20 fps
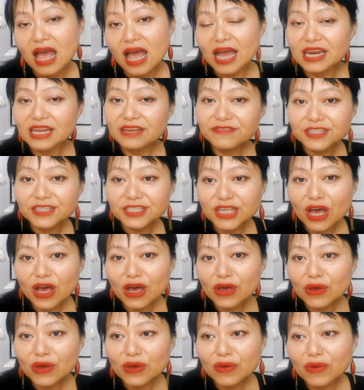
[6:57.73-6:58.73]
And if
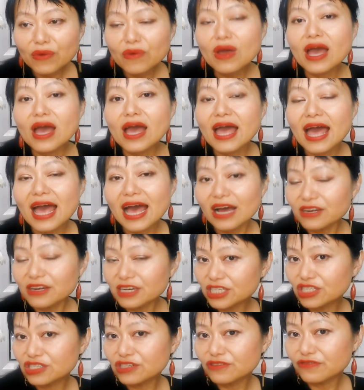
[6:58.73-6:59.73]
so, how
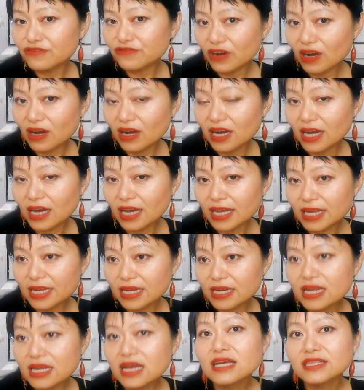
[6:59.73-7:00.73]
did you
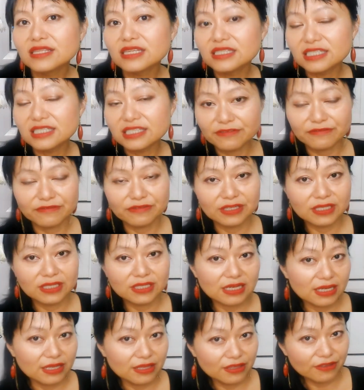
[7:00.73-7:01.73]
find the
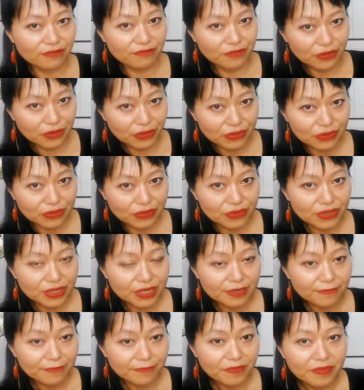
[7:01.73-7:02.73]
difference in the food?
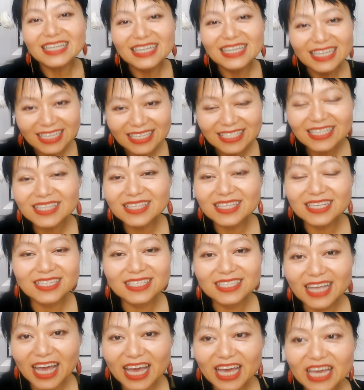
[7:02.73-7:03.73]
Is it the
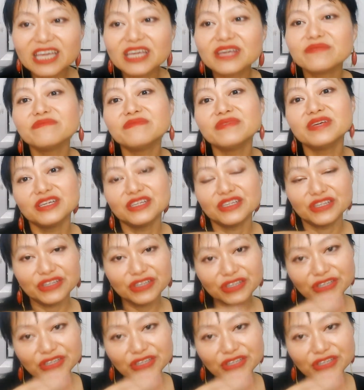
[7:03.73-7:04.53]
same huge